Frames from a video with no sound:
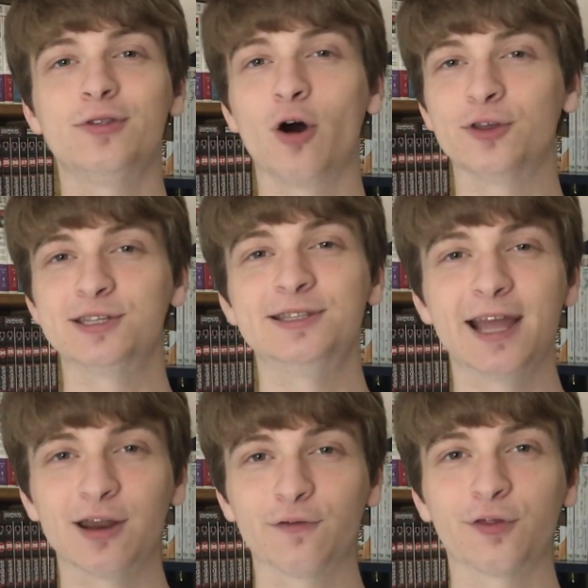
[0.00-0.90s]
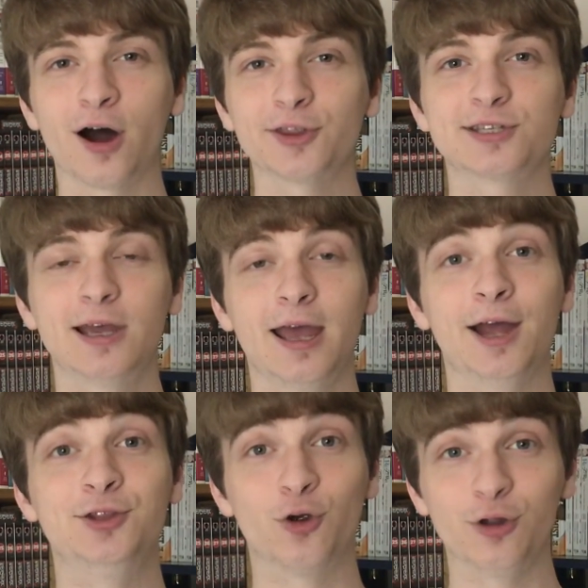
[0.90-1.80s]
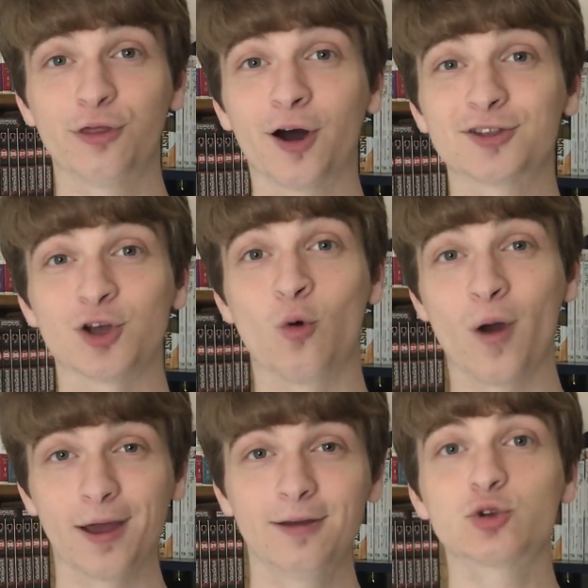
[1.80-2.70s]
all these negative thoughts and dirty thoughts away.